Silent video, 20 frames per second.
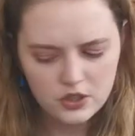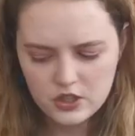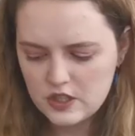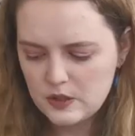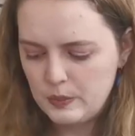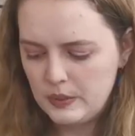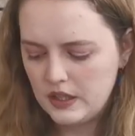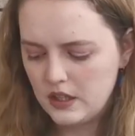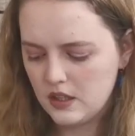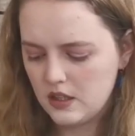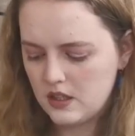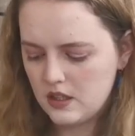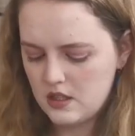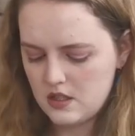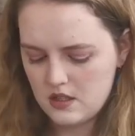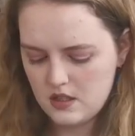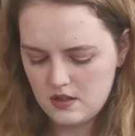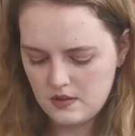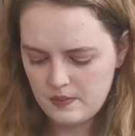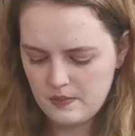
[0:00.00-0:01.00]
oh, she's been
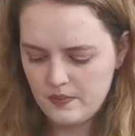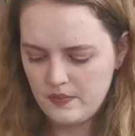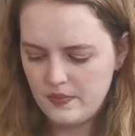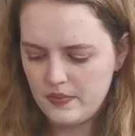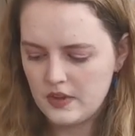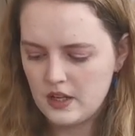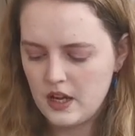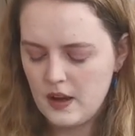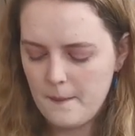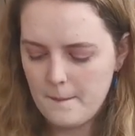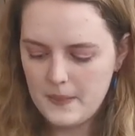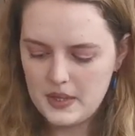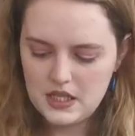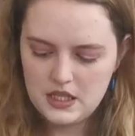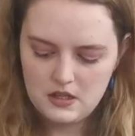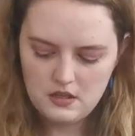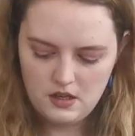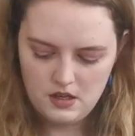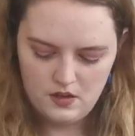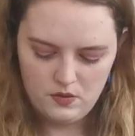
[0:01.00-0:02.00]
hurt. But
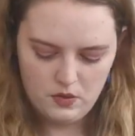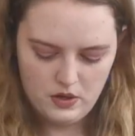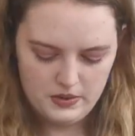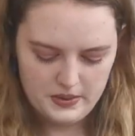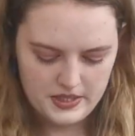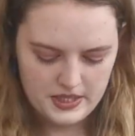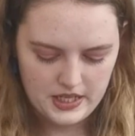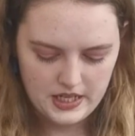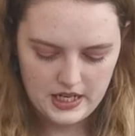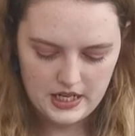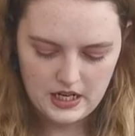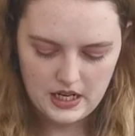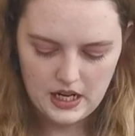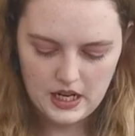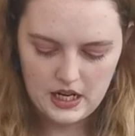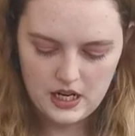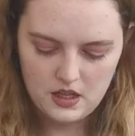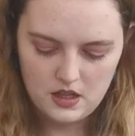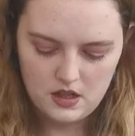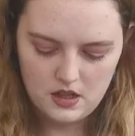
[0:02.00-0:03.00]
this is kind of what I was thinking,
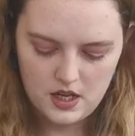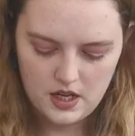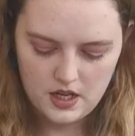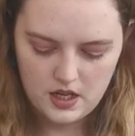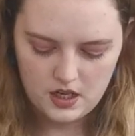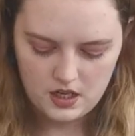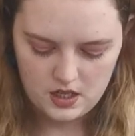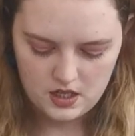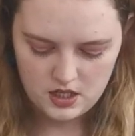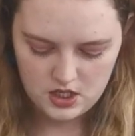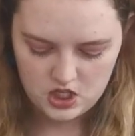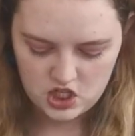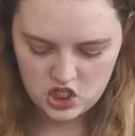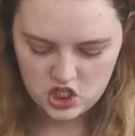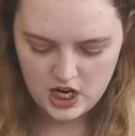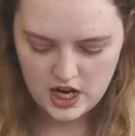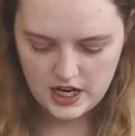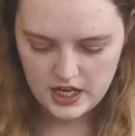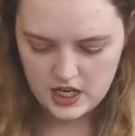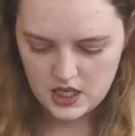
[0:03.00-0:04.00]
like a little like
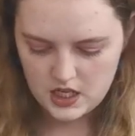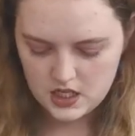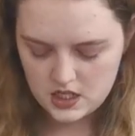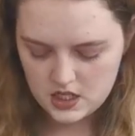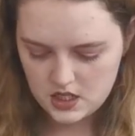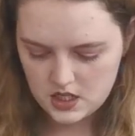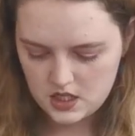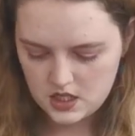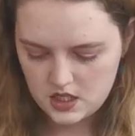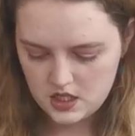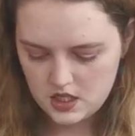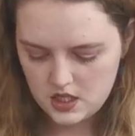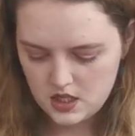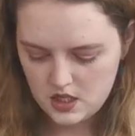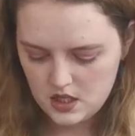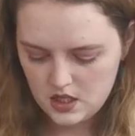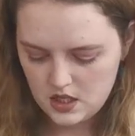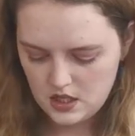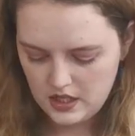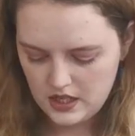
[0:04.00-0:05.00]
jacket,
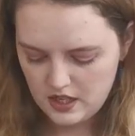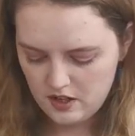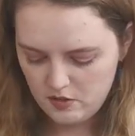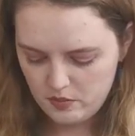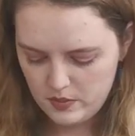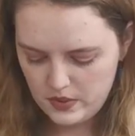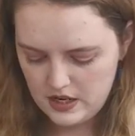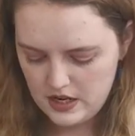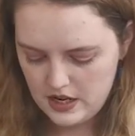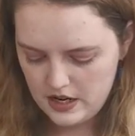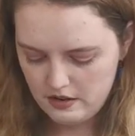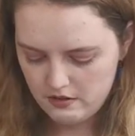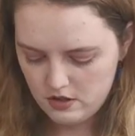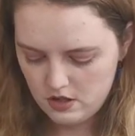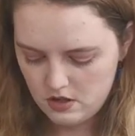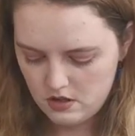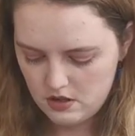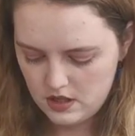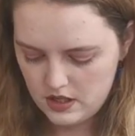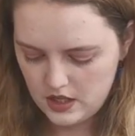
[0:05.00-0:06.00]
kind of
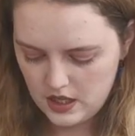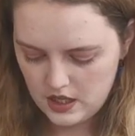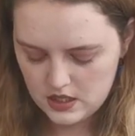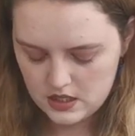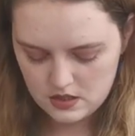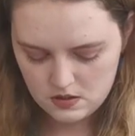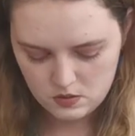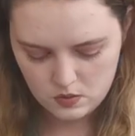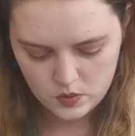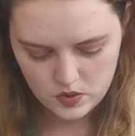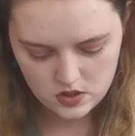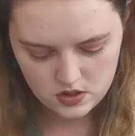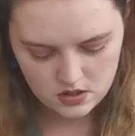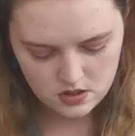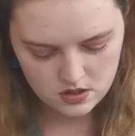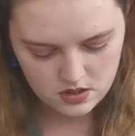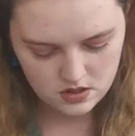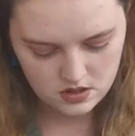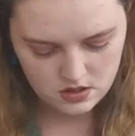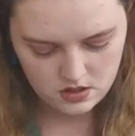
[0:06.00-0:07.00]
bolero, I guess,
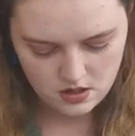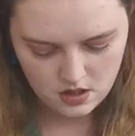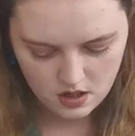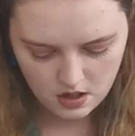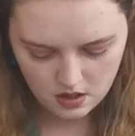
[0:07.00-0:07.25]
almost.